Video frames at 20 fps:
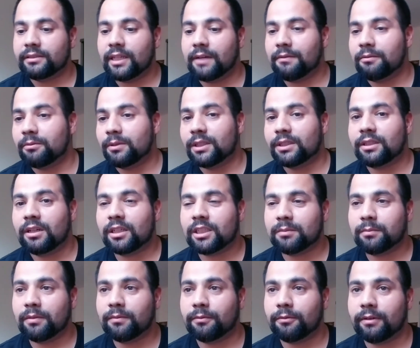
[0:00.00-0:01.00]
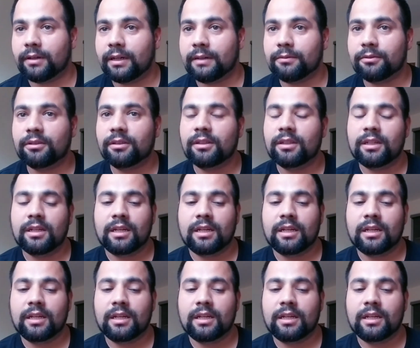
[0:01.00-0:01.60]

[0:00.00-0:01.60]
you haven't really touched them in forever,